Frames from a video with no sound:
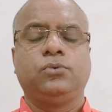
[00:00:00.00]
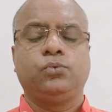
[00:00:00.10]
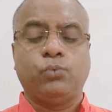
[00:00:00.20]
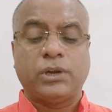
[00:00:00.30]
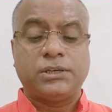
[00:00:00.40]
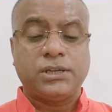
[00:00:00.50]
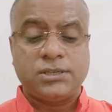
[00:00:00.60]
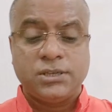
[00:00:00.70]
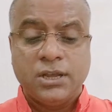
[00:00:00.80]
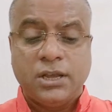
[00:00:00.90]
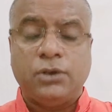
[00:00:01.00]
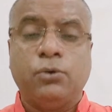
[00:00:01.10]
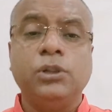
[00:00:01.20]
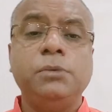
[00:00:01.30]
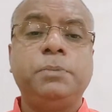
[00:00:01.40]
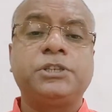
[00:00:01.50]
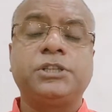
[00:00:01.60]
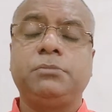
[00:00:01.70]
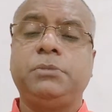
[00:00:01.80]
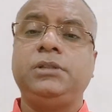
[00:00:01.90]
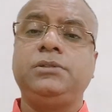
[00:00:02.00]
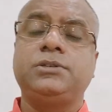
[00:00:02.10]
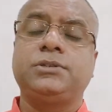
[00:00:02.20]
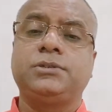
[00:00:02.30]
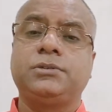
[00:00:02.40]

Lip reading: What does a holy person means?